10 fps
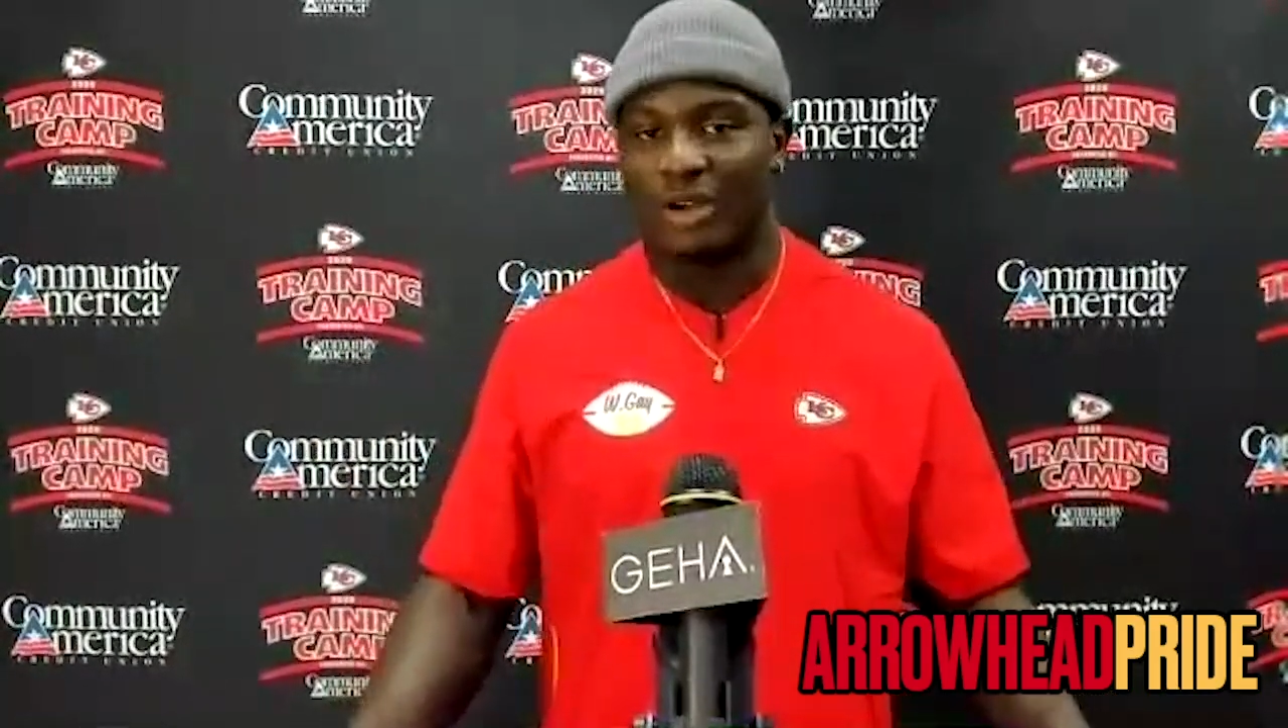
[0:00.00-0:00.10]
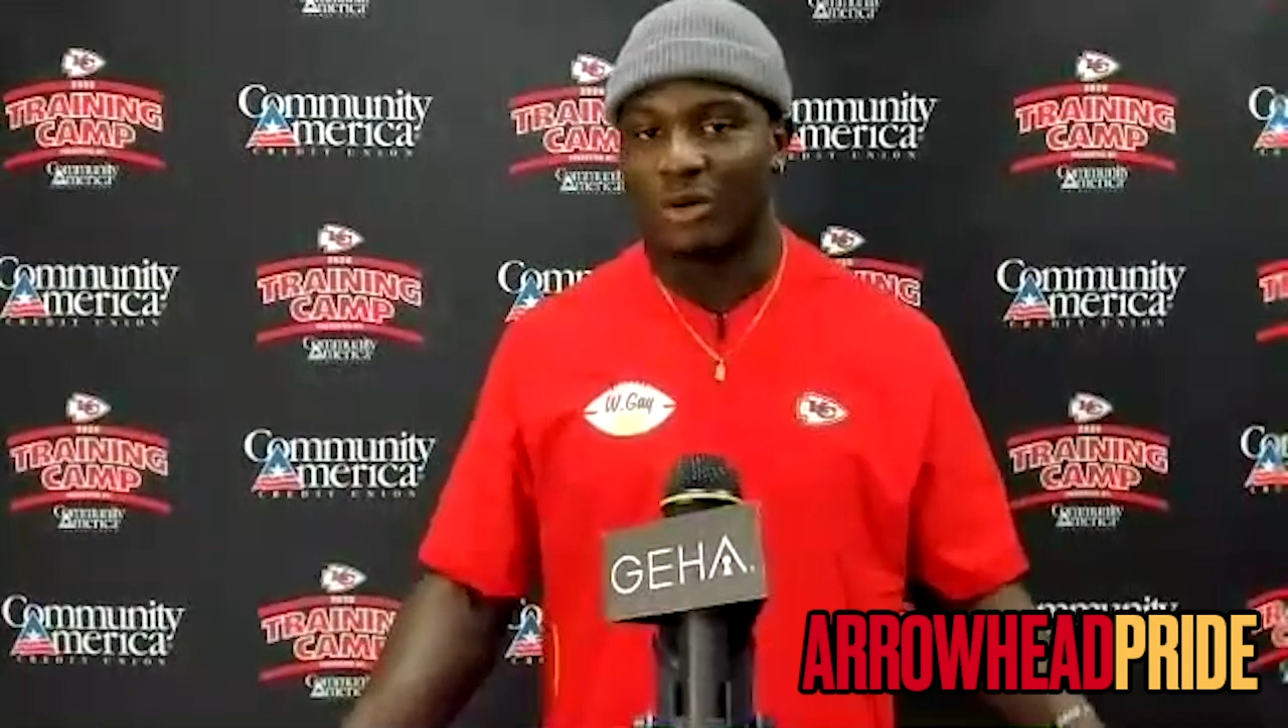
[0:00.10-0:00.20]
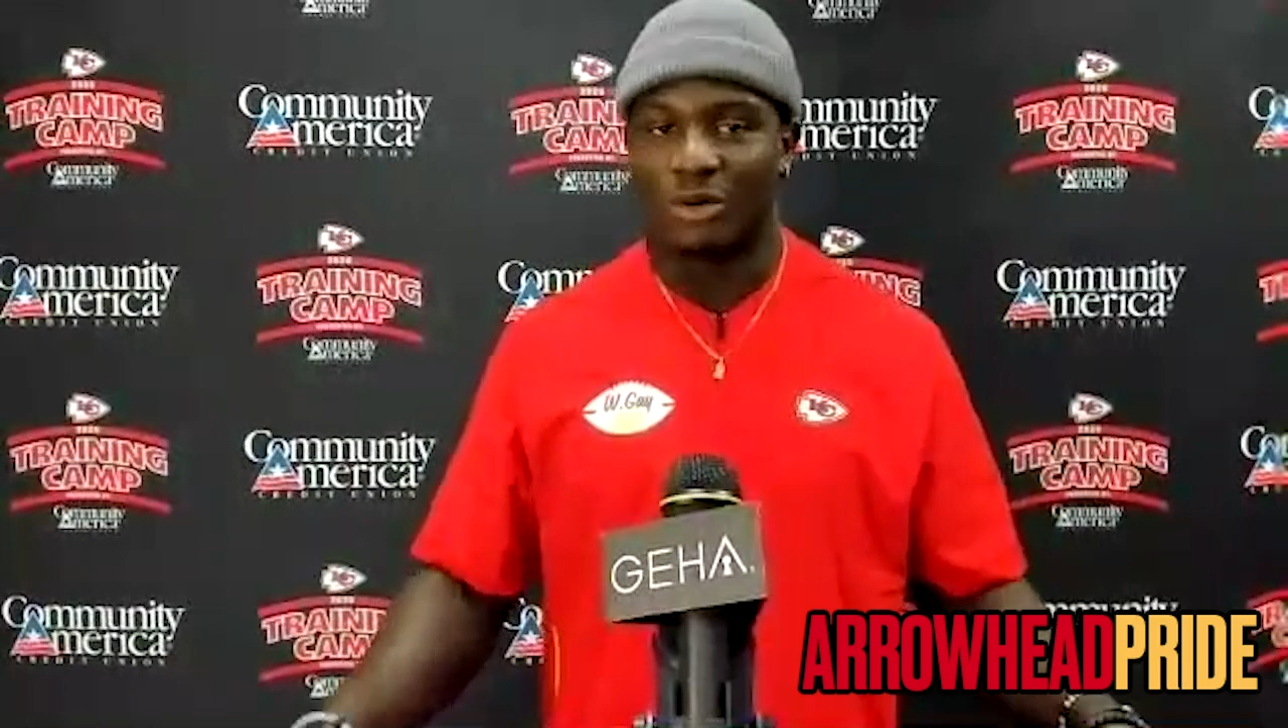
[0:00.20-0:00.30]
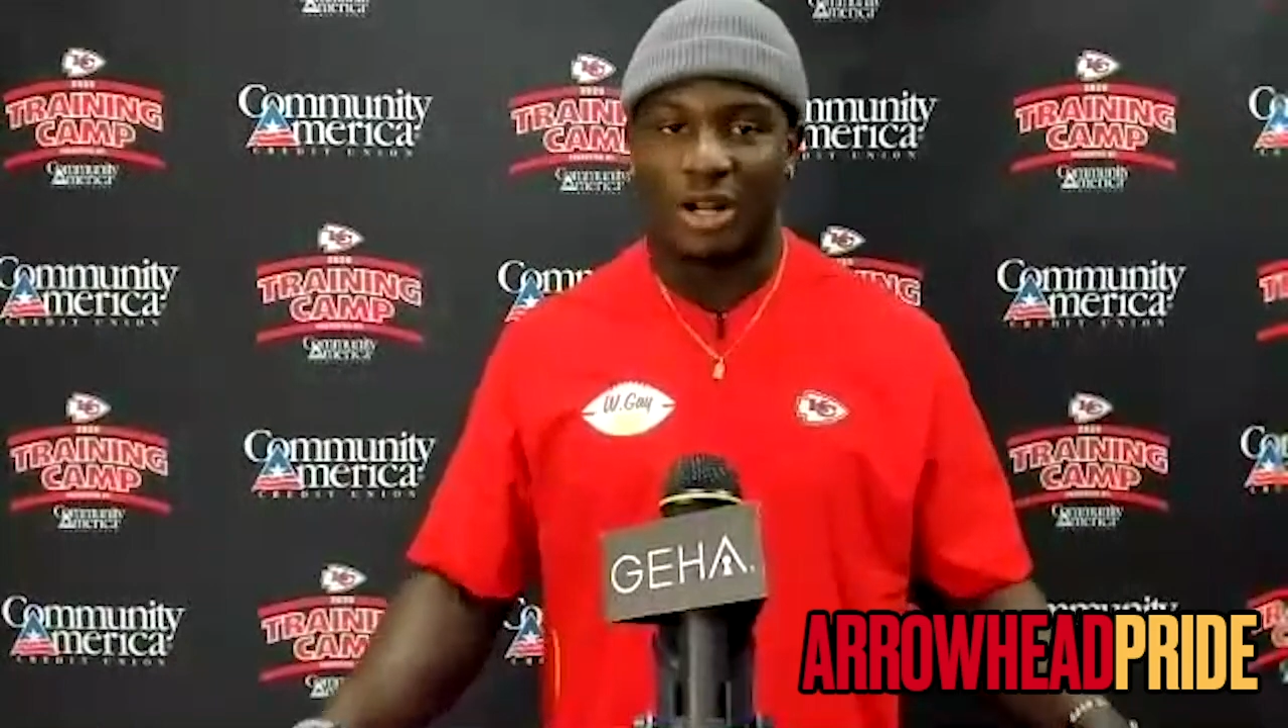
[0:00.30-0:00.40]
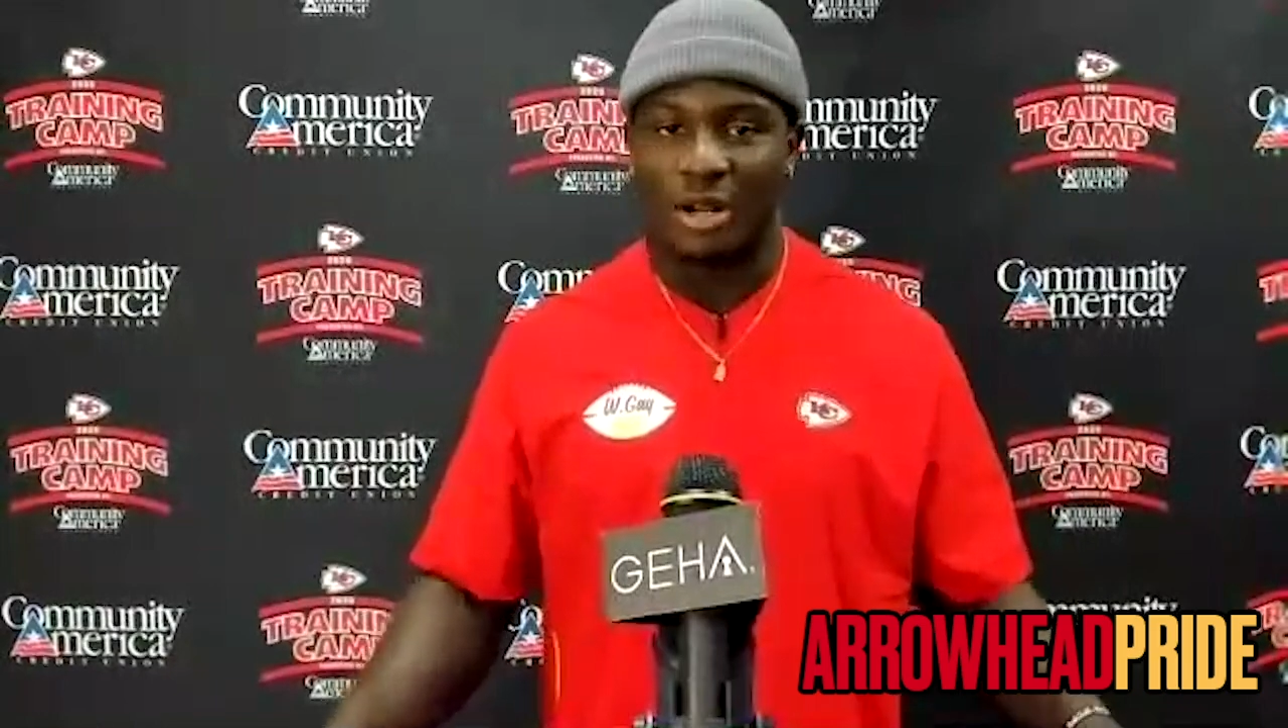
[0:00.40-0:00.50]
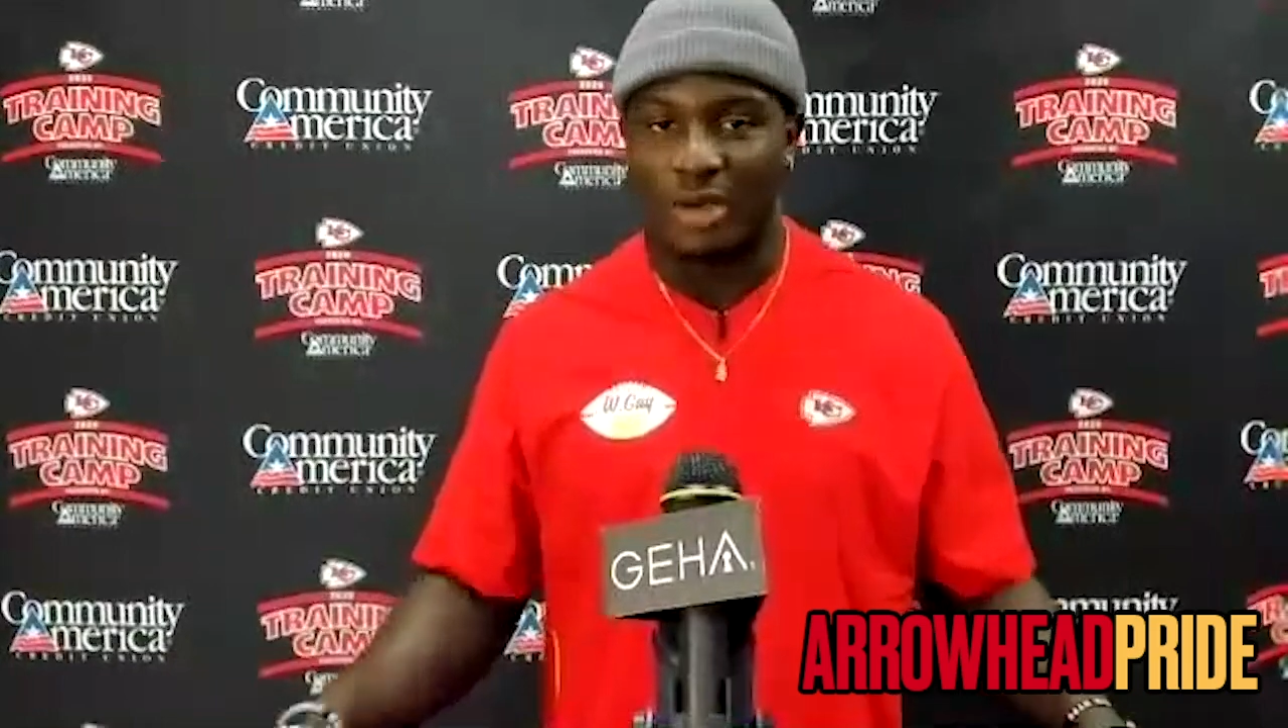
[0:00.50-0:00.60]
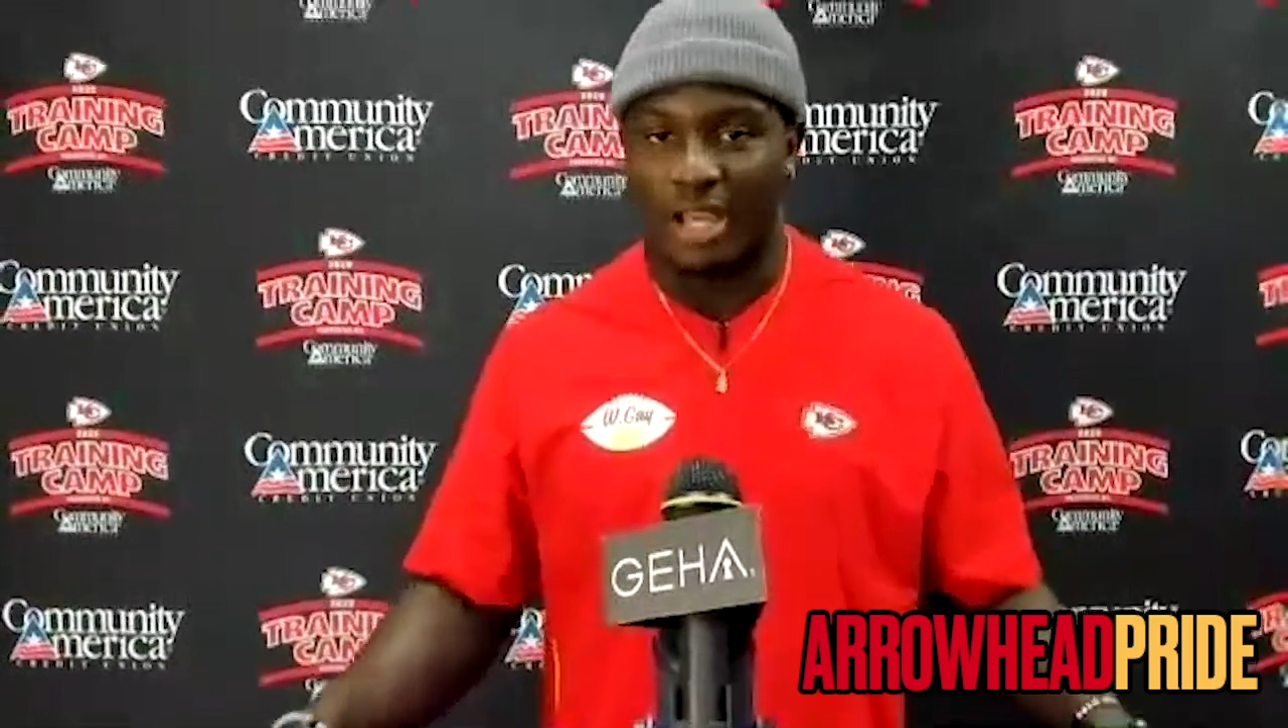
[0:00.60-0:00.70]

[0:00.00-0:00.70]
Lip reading: or running